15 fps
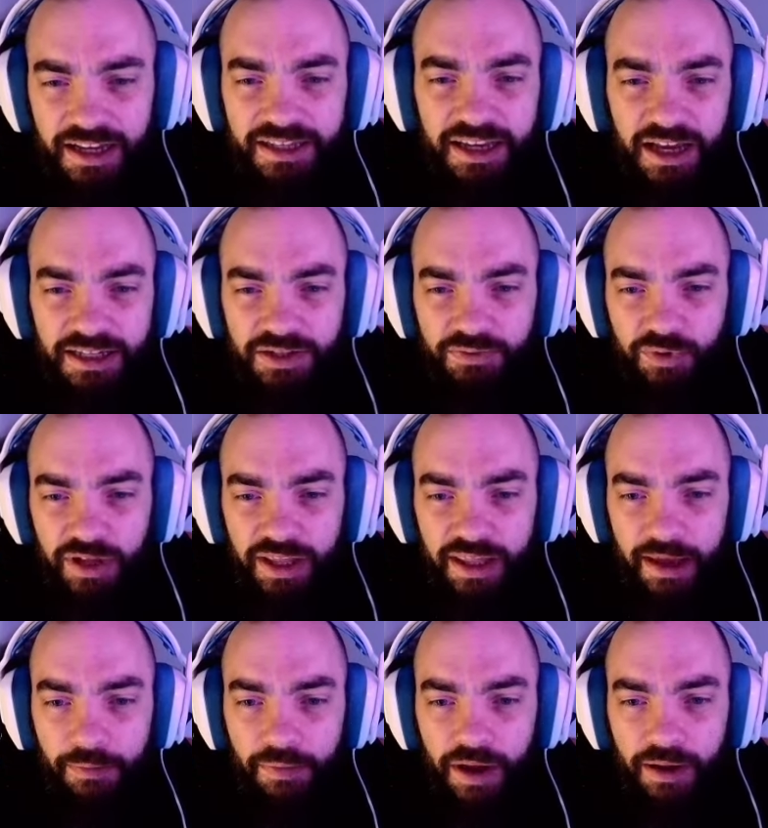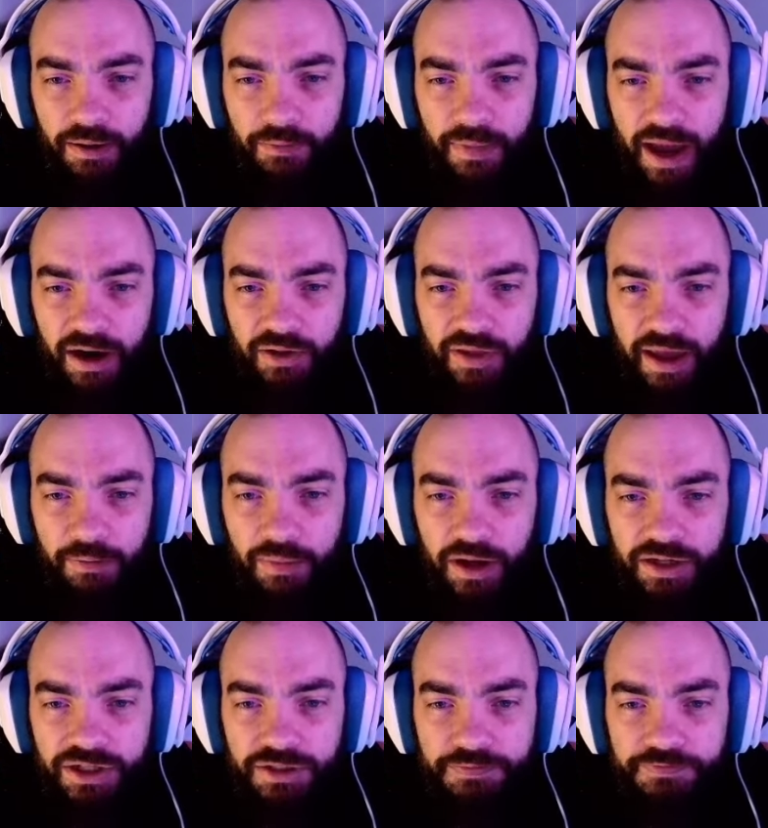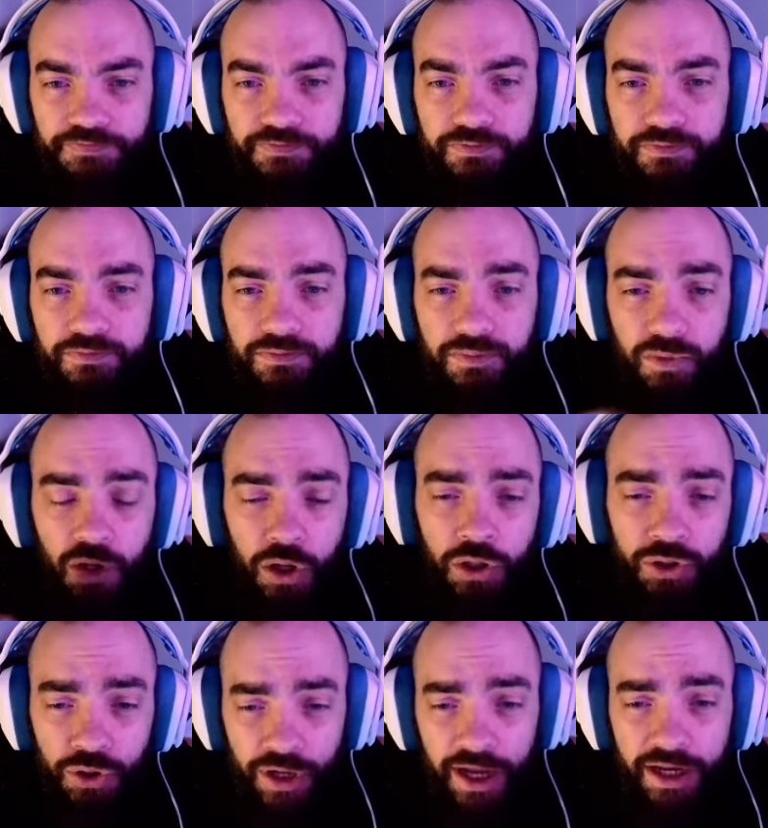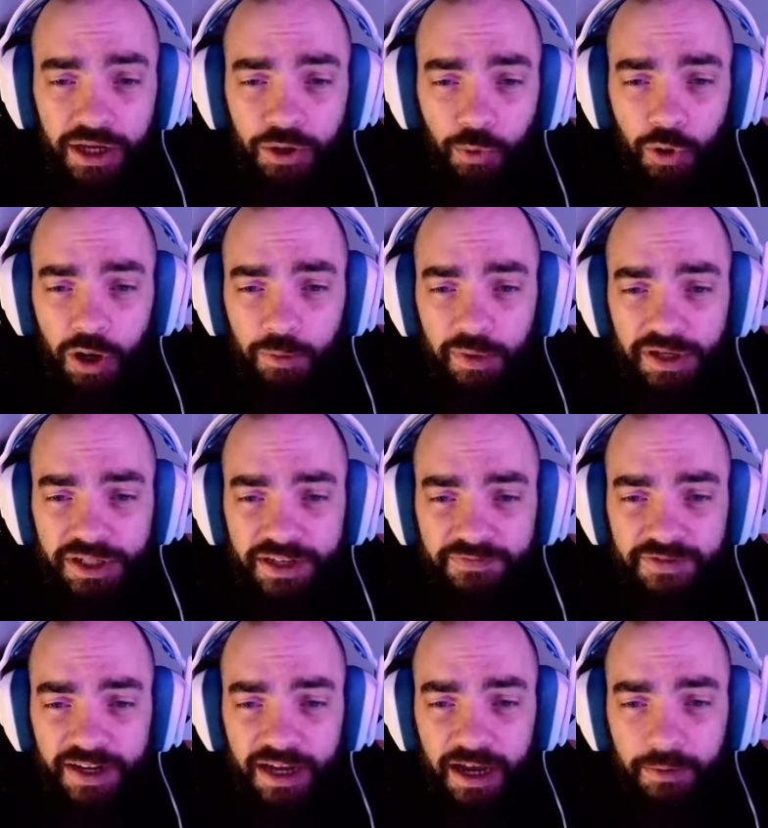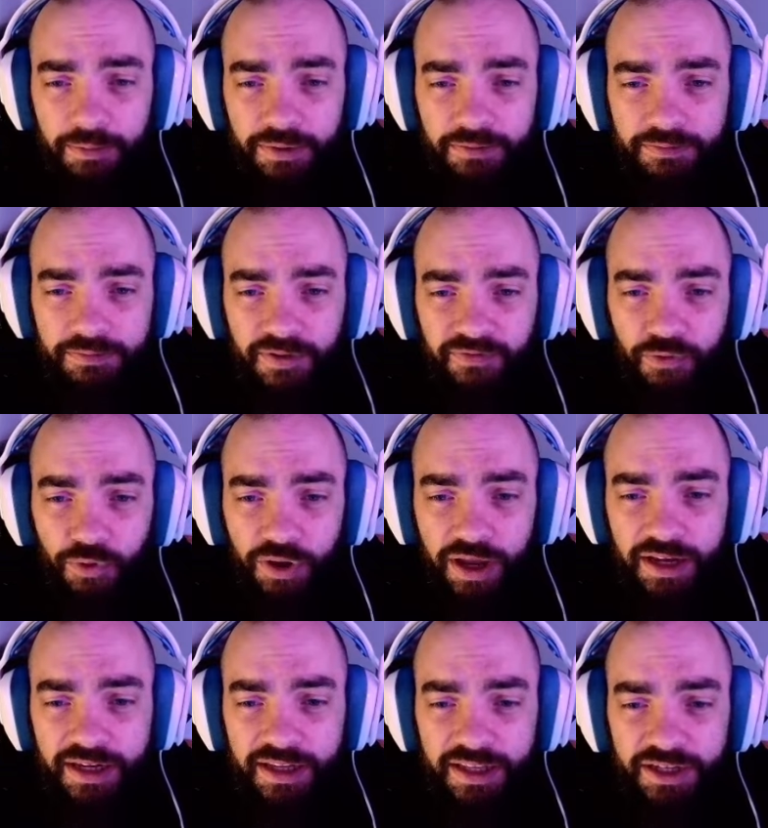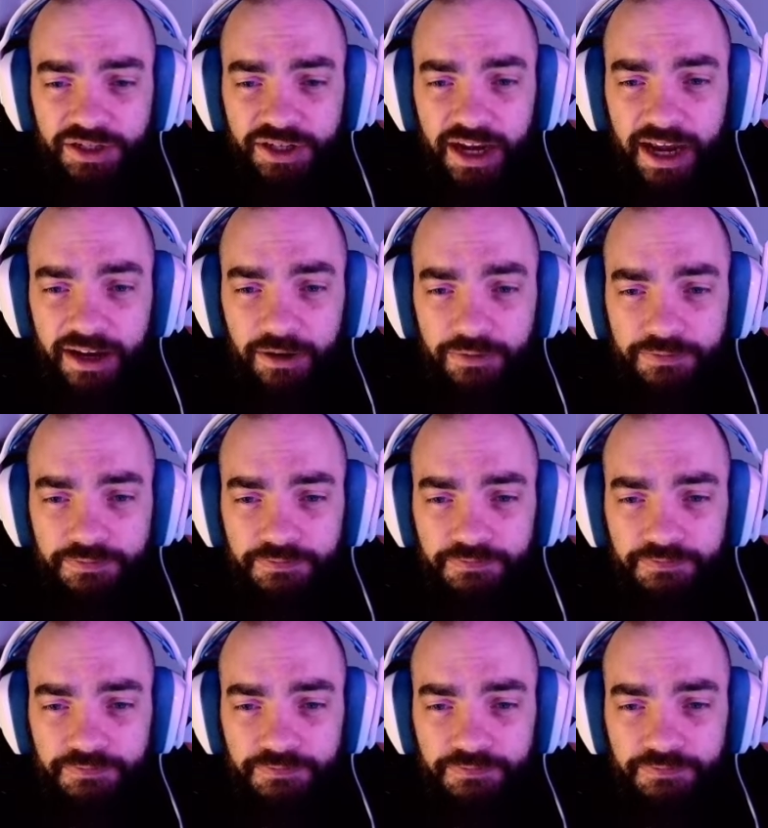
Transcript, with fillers: doesn't really that matter that much. So again, you want to be shifting up before you get to the shadow.